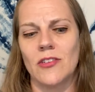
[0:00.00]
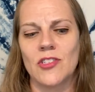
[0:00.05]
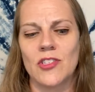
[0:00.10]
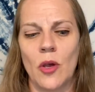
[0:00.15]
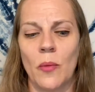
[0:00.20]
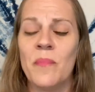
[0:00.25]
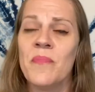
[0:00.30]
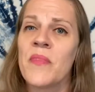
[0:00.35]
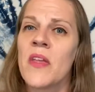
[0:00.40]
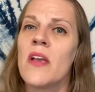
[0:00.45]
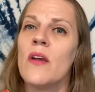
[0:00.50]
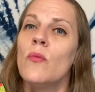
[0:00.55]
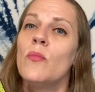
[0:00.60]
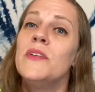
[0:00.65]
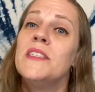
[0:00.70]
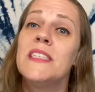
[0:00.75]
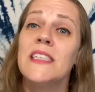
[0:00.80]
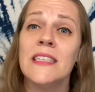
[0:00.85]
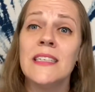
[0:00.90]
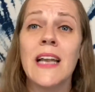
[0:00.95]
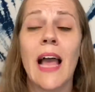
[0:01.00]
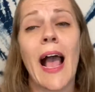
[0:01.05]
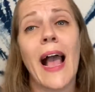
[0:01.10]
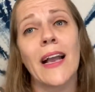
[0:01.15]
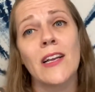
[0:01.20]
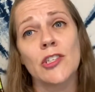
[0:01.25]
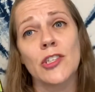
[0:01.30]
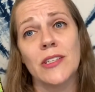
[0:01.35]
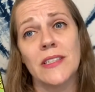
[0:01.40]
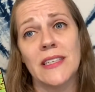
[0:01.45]
So we didn't
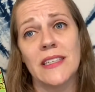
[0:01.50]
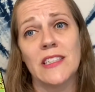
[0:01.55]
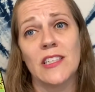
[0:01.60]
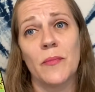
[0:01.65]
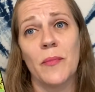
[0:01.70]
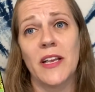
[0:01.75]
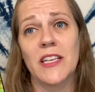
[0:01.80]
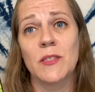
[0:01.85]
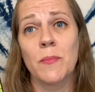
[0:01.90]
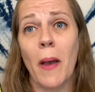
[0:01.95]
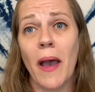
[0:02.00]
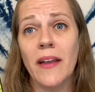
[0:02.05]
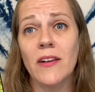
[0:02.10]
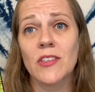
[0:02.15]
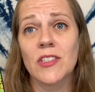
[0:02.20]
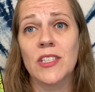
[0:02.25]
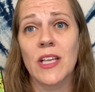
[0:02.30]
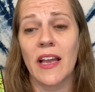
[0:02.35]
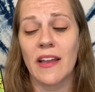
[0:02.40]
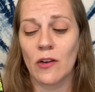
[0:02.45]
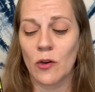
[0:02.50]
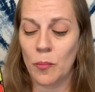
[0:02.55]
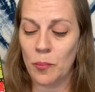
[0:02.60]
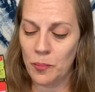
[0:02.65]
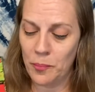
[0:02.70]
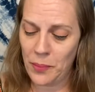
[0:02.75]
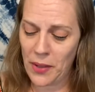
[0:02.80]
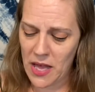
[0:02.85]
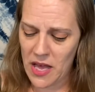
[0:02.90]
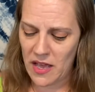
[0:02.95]
actually get to make spider cider,
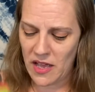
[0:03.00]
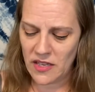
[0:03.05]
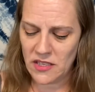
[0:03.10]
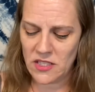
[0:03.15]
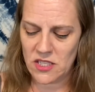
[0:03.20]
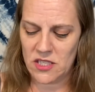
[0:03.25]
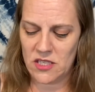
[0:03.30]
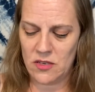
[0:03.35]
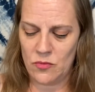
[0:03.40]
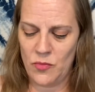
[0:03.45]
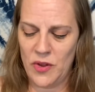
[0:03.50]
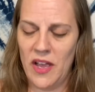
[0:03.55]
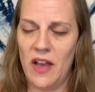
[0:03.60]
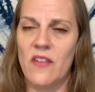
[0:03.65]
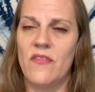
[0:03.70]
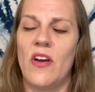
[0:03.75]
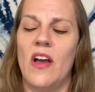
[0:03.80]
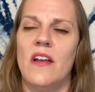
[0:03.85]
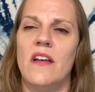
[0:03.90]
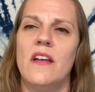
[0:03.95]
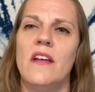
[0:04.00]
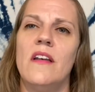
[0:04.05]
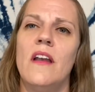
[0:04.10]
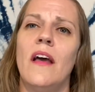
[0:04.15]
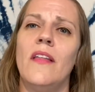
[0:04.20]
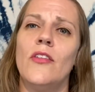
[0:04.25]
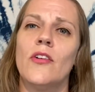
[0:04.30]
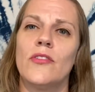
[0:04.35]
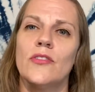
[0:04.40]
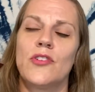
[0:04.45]
but we have
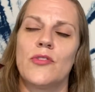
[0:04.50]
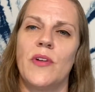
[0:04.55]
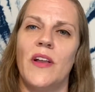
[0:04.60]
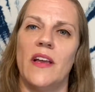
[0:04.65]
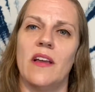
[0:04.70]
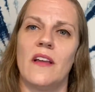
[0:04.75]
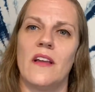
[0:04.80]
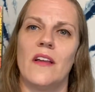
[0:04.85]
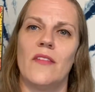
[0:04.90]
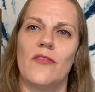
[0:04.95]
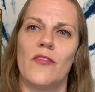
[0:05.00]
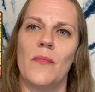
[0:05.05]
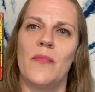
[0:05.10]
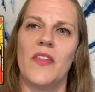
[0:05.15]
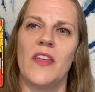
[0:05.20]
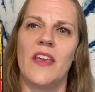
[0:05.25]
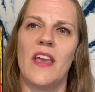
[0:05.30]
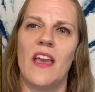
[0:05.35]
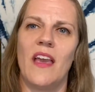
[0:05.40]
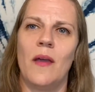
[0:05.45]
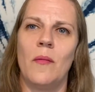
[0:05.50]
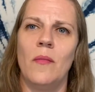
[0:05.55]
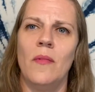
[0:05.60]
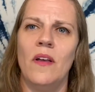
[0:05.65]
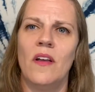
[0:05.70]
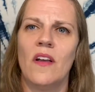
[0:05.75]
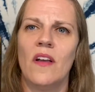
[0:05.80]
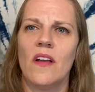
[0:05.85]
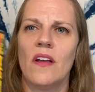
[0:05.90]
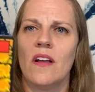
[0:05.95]
another drink from the game
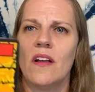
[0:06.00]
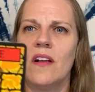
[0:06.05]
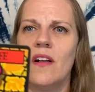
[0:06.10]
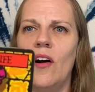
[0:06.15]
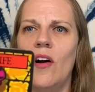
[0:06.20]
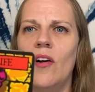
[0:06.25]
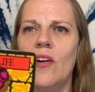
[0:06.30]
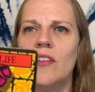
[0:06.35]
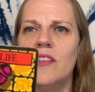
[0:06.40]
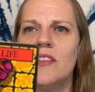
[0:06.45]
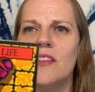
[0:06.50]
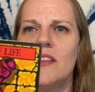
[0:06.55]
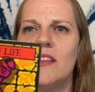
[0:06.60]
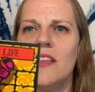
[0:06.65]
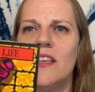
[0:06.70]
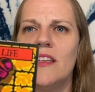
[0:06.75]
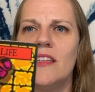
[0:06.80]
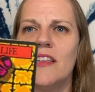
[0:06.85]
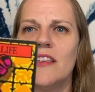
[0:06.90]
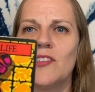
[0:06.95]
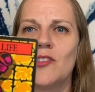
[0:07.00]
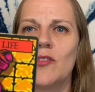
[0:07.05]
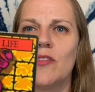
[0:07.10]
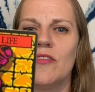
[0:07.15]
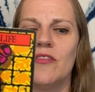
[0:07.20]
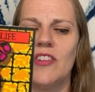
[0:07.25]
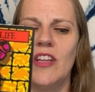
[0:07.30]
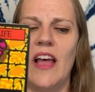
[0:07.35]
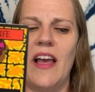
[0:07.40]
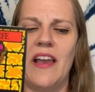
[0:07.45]
called the Elixir
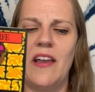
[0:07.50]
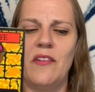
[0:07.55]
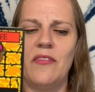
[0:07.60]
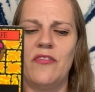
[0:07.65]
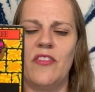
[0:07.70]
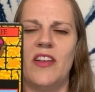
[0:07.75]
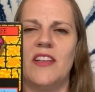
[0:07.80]
of Life.